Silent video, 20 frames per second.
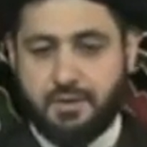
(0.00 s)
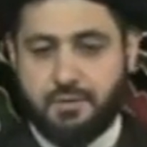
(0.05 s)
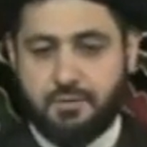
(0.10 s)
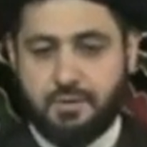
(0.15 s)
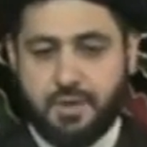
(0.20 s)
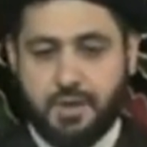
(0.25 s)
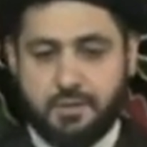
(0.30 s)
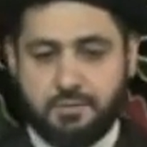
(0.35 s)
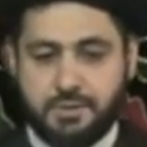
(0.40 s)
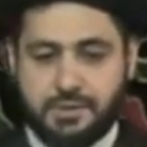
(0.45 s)

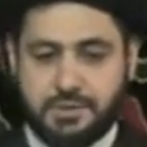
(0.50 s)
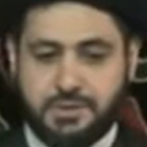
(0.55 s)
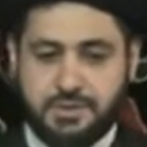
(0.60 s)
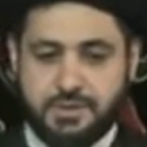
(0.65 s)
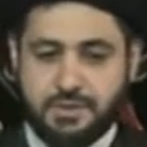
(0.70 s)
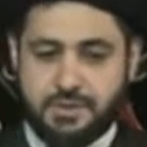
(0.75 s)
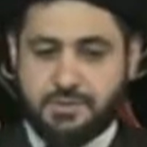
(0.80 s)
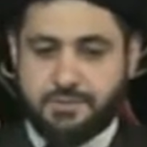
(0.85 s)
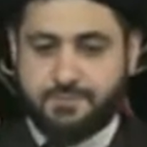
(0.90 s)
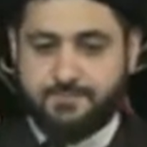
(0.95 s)
When I was
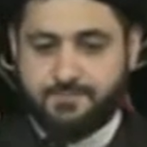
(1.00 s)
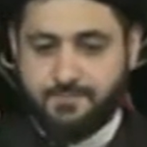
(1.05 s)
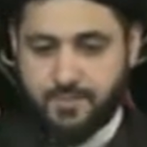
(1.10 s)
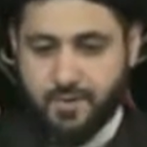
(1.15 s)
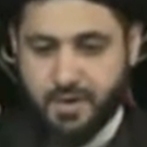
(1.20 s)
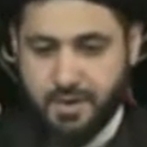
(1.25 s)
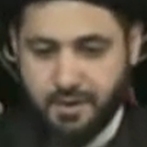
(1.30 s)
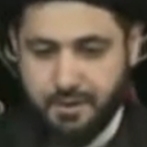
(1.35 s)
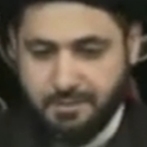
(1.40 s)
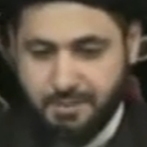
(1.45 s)
just
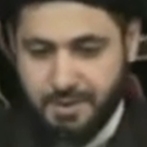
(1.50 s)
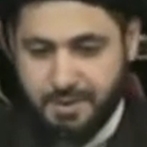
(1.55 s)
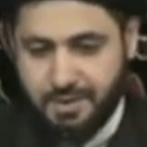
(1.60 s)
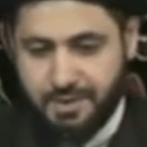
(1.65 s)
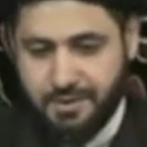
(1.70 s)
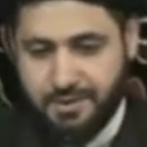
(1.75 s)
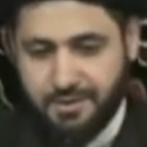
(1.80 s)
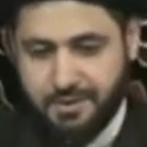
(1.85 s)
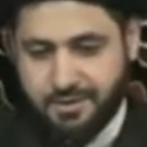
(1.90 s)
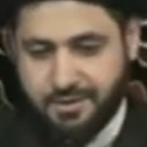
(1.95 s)
coming
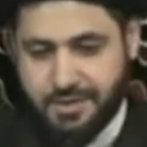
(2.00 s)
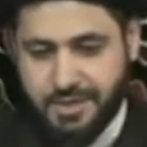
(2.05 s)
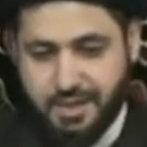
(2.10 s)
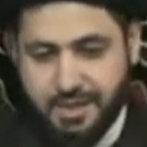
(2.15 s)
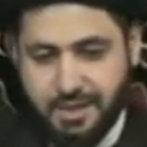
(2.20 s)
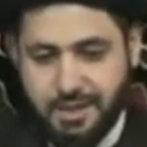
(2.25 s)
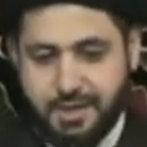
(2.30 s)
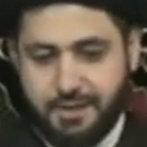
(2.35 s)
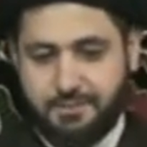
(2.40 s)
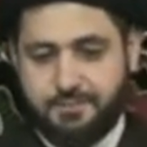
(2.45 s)
here
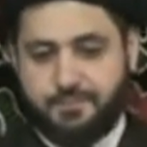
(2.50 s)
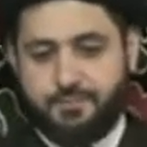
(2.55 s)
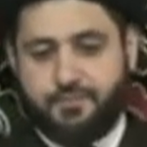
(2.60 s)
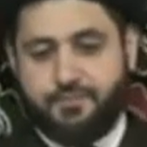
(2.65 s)
today,